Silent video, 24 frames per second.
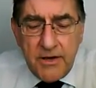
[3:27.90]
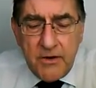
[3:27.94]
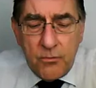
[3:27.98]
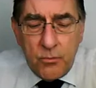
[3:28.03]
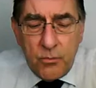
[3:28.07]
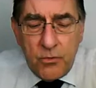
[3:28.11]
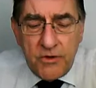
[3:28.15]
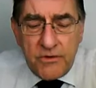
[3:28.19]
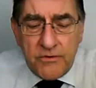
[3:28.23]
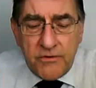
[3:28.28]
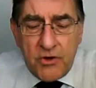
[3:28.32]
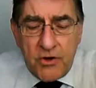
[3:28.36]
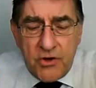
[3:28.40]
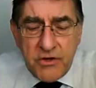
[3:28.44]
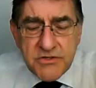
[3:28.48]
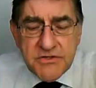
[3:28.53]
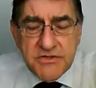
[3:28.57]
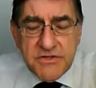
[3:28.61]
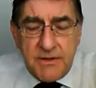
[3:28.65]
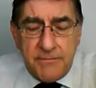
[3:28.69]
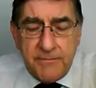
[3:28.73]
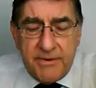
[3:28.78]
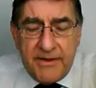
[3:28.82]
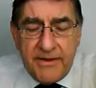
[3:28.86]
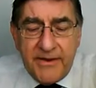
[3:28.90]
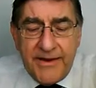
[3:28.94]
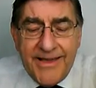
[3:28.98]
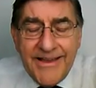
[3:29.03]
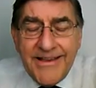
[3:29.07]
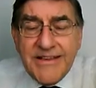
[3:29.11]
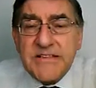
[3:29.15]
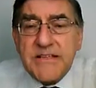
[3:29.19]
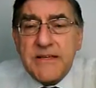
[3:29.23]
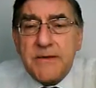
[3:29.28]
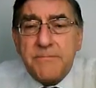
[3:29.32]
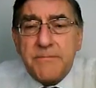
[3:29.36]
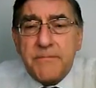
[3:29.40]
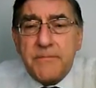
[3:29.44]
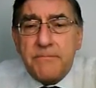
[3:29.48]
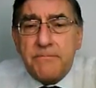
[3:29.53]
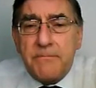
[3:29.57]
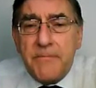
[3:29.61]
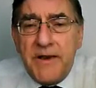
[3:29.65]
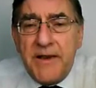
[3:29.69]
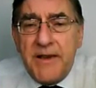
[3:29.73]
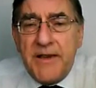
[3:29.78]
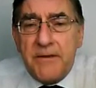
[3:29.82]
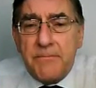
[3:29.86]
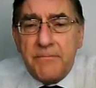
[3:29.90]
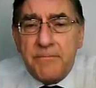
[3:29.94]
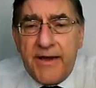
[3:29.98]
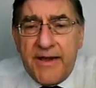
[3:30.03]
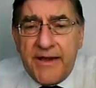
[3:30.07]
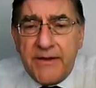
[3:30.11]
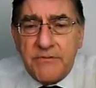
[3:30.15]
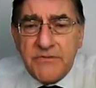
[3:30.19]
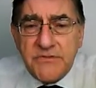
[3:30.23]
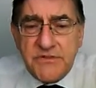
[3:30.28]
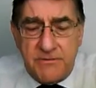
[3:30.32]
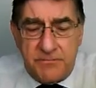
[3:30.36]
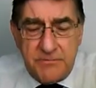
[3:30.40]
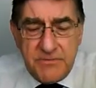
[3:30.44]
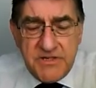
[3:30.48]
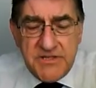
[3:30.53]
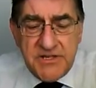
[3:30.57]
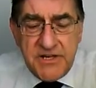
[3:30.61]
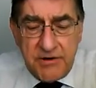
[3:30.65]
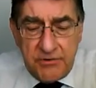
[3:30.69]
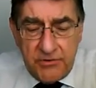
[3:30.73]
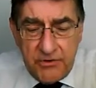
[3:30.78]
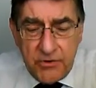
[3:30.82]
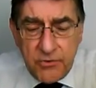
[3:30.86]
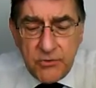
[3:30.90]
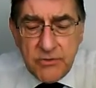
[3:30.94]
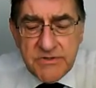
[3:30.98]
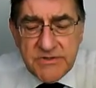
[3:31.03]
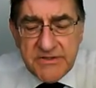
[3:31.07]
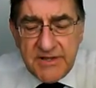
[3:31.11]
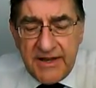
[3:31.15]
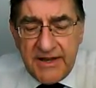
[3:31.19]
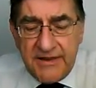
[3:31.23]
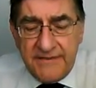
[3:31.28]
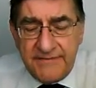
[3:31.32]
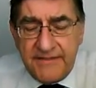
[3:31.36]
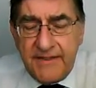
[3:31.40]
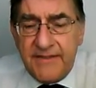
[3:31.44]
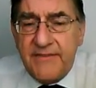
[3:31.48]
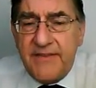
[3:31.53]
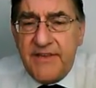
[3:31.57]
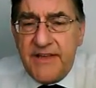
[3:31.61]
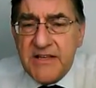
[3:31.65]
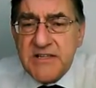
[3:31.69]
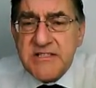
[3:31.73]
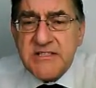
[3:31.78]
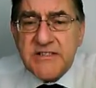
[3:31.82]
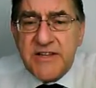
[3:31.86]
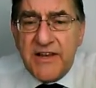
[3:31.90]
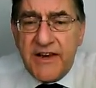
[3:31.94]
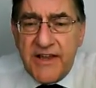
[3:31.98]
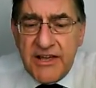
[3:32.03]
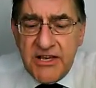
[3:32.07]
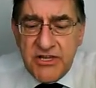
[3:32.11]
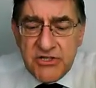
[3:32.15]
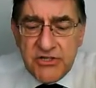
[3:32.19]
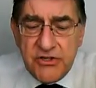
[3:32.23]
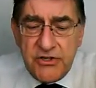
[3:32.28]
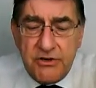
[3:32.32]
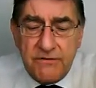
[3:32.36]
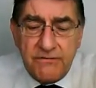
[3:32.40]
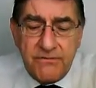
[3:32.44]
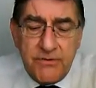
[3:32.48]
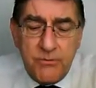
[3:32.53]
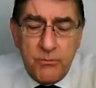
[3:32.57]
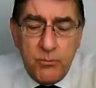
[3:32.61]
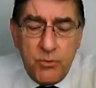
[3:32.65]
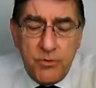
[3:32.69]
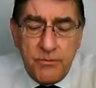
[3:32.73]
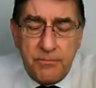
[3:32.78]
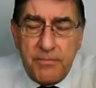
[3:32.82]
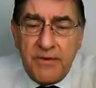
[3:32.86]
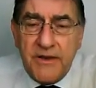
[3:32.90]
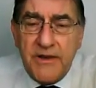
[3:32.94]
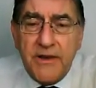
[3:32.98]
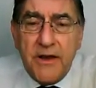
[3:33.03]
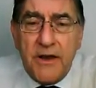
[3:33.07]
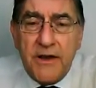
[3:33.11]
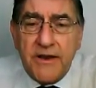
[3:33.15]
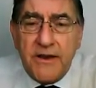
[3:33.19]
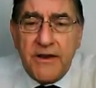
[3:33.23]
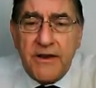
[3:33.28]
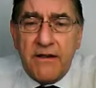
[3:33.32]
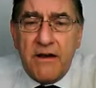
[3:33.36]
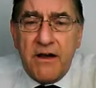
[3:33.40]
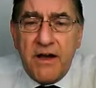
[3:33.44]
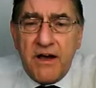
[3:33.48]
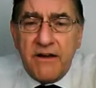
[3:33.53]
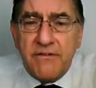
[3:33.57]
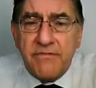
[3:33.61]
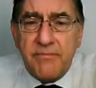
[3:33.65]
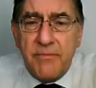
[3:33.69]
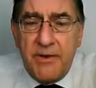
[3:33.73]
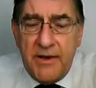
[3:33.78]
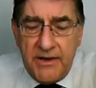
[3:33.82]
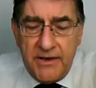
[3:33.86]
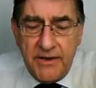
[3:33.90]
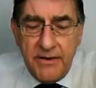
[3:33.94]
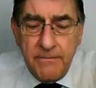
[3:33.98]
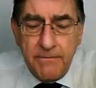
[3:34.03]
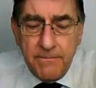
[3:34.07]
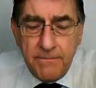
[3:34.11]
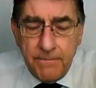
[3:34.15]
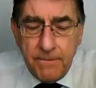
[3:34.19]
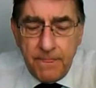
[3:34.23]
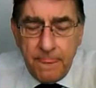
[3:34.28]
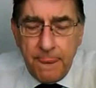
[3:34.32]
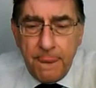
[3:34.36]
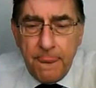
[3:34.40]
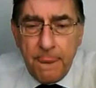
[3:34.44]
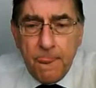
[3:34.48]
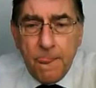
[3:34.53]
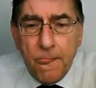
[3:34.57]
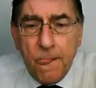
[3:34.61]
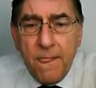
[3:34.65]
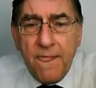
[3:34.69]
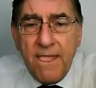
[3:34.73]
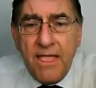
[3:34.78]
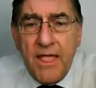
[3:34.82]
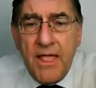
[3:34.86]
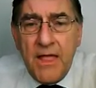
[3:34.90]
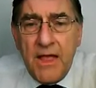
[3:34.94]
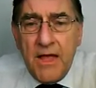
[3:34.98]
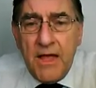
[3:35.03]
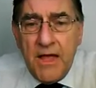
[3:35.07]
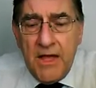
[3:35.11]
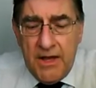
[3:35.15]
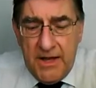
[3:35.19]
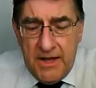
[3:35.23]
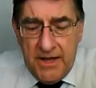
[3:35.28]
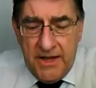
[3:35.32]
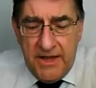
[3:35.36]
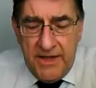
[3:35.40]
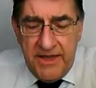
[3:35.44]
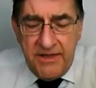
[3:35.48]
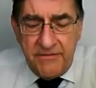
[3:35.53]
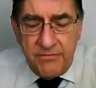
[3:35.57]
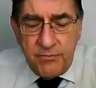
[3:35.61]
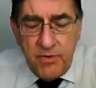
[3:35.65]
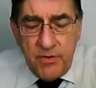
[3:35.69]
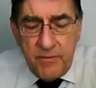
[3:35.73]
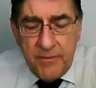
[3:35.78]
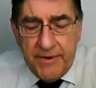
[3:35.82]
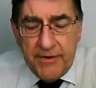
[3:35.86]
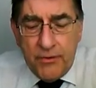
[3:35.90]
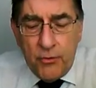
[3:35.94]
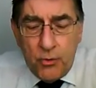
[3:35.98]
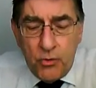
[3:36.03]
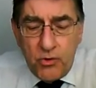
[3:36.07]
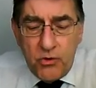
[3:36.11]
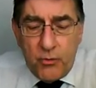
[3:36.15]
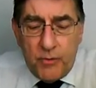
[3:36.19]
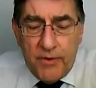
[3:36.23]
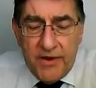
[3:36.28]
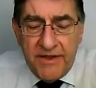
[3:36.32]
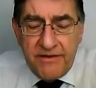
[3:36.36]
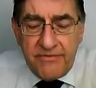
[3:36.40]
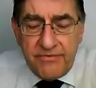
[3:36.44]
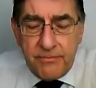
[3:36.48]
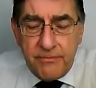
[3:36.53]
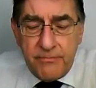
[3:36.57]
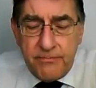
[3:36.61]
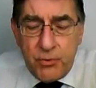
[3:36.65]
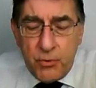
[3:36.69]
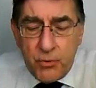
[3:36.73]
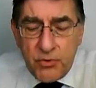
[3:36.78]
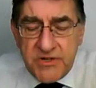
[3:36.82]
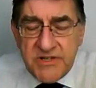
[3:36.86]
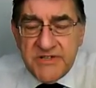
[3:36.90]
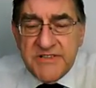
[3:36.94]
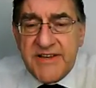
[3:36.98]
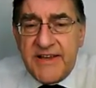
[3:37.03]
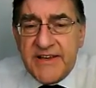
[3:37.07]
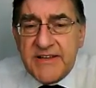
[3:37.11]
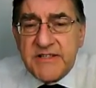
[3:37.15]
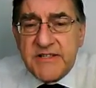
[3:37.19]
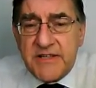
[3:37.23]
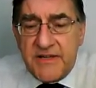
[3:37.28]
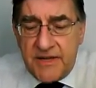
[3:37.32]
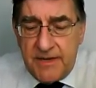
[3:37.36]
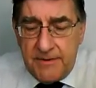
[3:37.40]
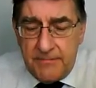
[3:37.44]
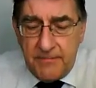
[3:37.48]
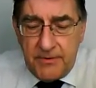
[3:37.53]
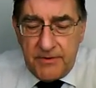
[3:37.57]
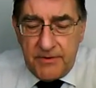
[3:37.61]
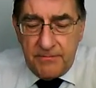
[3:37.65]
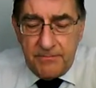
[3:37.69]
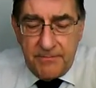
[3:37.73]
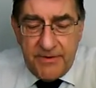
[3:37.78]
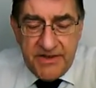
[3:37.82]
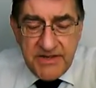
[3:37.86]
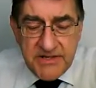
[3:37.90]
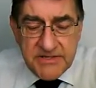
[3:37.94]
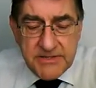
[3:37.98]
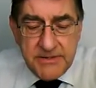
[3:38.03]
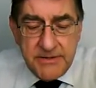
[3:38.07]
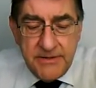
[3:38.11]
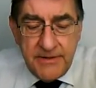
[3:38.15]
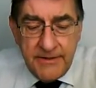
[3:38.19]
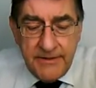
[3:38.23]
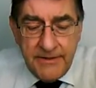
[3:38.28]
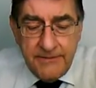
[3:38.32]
would cost about 18 million pounds in materials, and then the installation of them would be 9.5 million. If we went all the way from Portishead to Cumberland Basin,